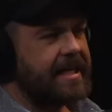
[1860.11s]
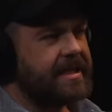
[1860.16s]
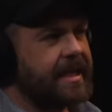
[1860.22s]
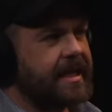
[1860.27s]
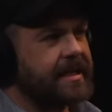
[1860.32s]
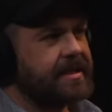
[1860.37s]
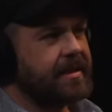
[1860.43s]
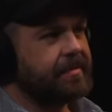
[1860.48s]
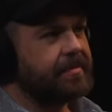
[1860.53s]
Is
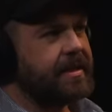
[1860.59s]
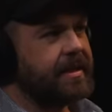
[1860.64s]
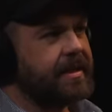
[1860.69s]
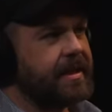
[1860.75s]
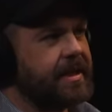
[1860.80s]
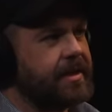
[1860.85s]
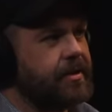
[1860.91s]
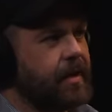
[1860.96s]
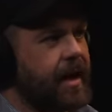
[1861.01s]
that something
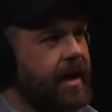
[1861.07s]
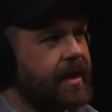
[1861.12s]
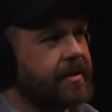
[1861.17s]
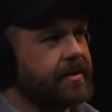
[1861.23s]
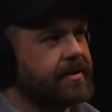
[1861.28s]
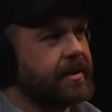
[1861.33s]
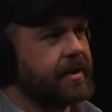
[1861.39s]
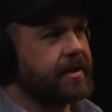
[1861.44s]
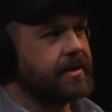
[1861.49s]
that you had
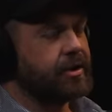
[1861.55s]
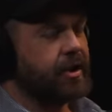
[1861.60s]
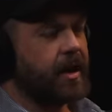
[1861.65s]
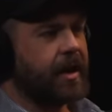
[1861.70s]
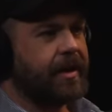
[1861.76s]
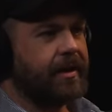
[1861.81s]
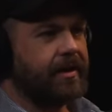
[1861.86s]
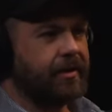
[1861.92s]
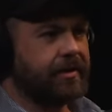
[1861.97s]
as a
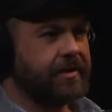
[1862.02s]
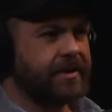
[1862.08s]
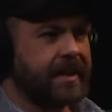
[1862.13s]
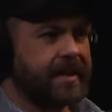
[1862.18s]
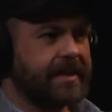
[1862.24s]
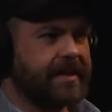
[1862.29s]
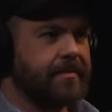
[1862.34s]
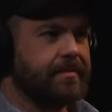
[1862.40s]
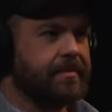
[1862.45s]
child or is
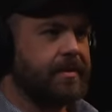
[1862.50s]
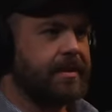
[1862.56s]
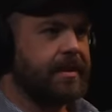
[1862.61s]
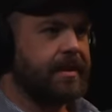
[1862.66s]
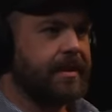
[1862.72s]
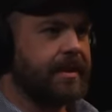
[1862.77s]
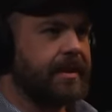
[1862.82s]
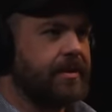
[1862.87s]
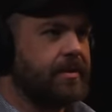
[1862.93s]
that
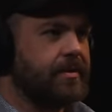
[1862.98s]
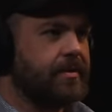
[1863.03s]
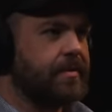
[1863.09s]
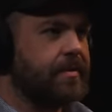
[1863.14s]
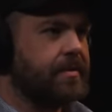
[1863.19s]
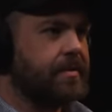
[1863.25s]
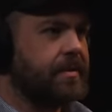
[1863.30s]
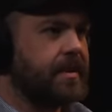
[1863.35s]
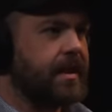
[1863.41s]
something that you
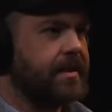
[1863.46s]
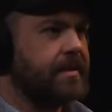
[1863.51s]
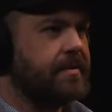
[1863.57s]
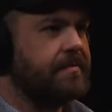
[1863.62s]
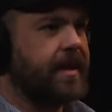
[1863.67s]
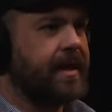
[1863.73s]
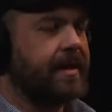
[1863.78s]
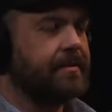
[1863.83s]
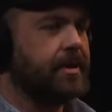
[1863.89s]
uh,
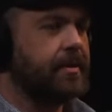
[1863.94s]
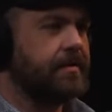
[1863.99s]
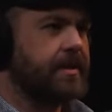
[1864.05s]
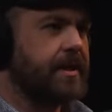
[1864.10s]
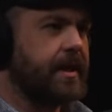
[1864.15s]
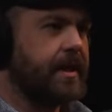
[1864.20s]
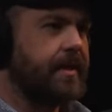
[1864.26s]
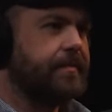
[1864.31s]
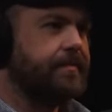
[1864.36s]
developed over
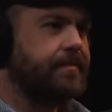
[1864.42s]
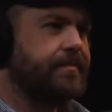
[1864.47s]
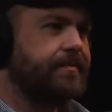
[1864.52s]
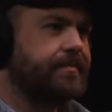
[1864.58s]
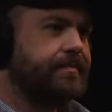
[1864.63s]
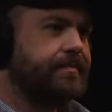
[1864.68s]
time?